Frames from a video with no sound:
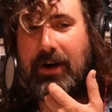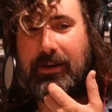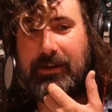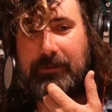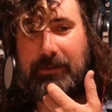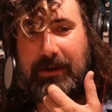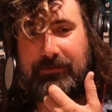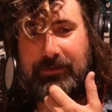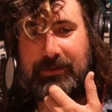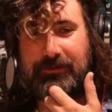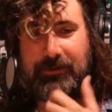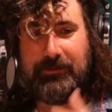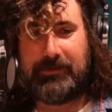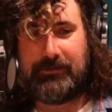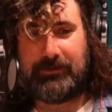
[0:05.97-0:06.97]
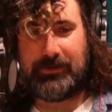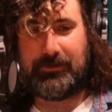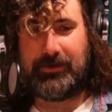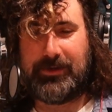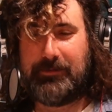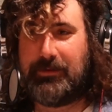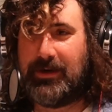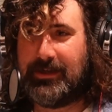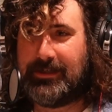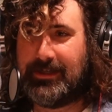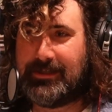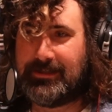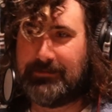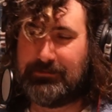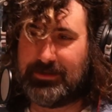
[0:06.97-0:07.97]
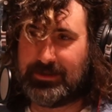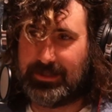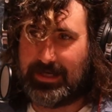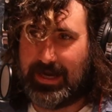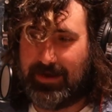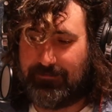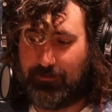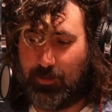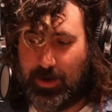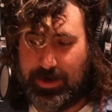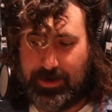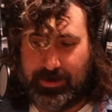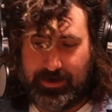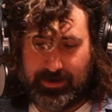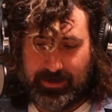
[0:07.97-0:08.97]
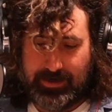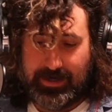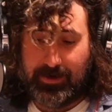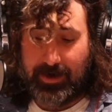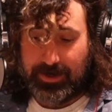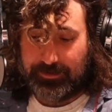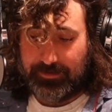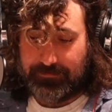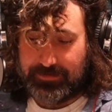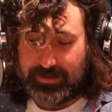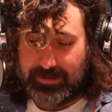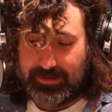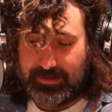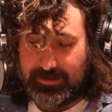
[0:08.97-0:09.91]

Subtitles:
beverage when we record the podcast. I'm just gonna have one in honor of the